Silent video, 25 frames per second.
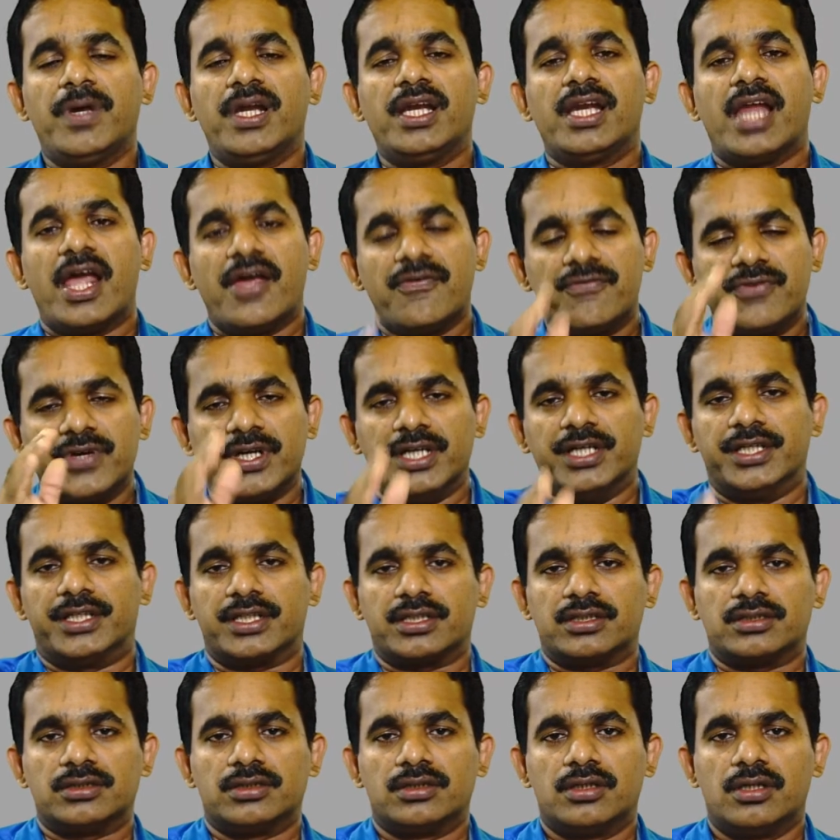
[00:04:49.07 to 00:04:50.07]

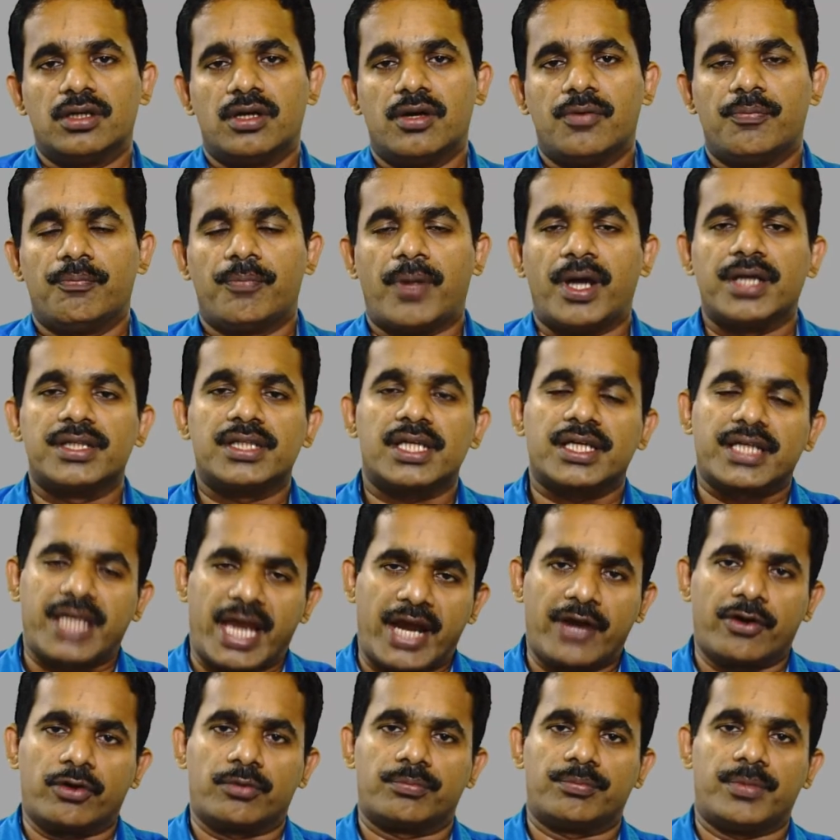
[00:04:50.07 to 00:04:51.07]
levied by the
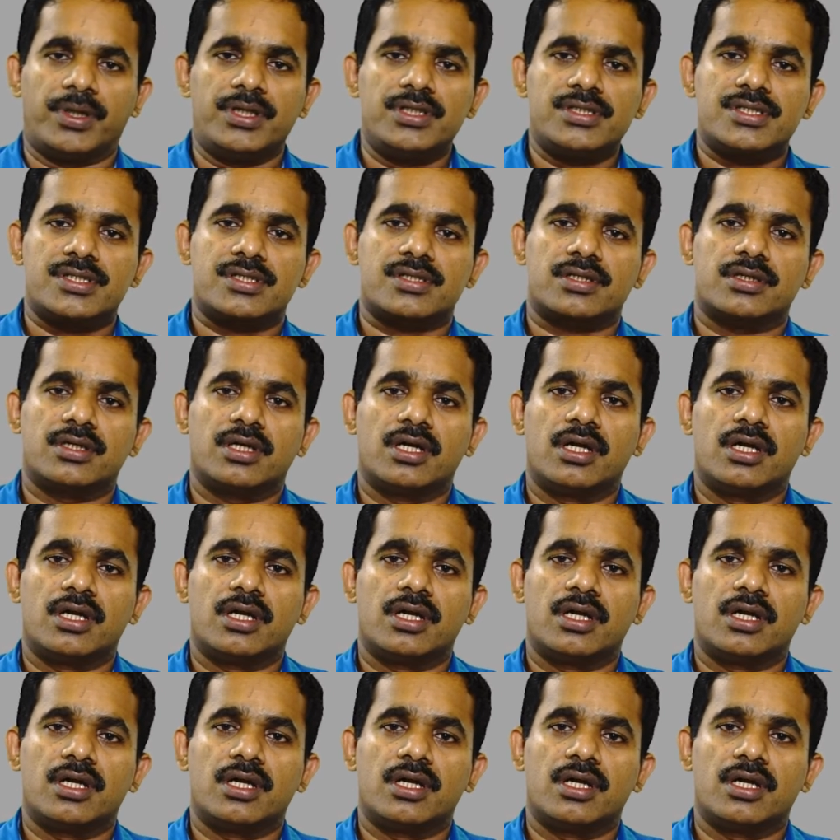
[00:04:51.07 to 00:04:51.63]
governments